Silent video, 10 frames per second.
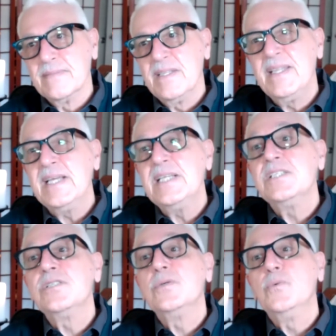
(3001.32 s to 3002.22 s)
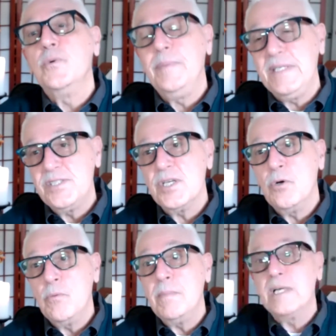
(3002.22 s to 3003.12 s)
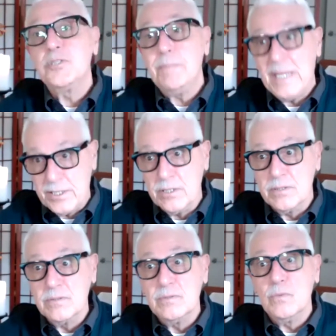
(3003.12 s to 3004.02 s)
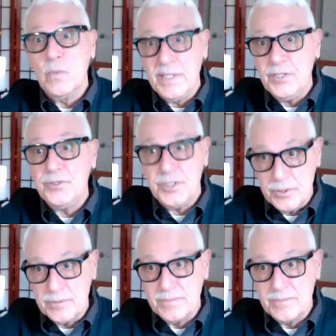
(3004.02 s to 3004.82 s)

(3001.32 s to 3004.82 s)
Things will be so much better when you do.